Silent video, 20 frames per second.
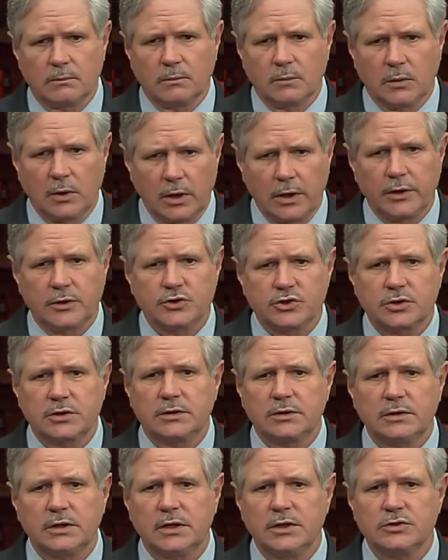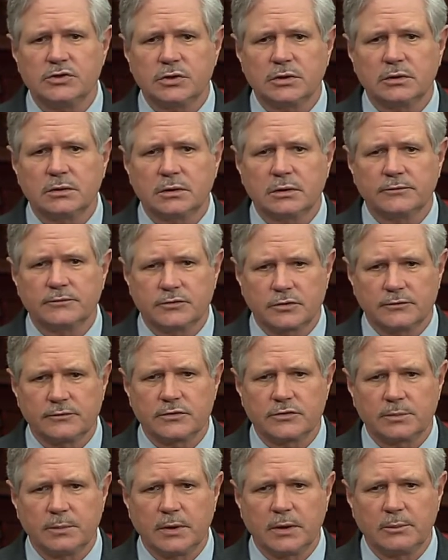large contingent of
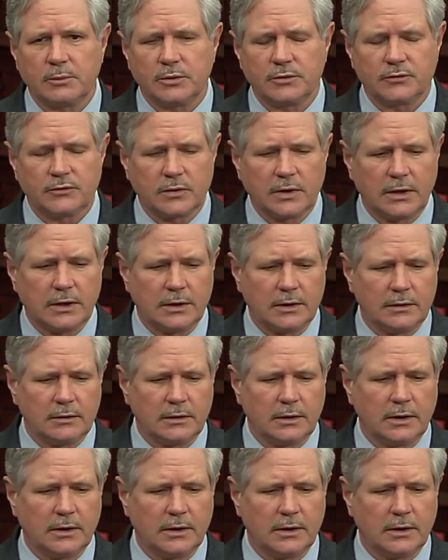service members, and